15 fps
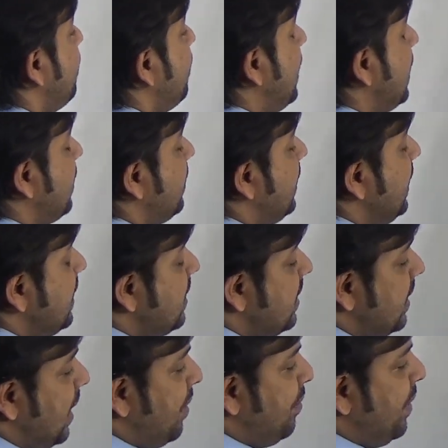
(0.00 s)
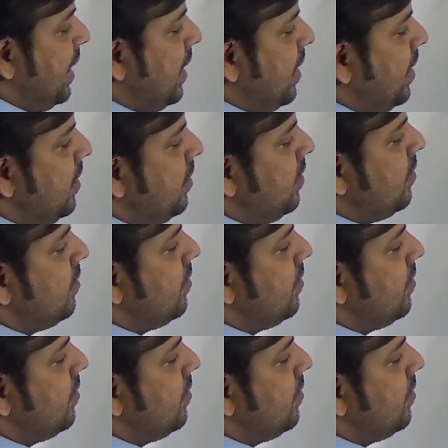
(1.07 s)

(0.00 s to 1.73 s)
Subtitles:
but this number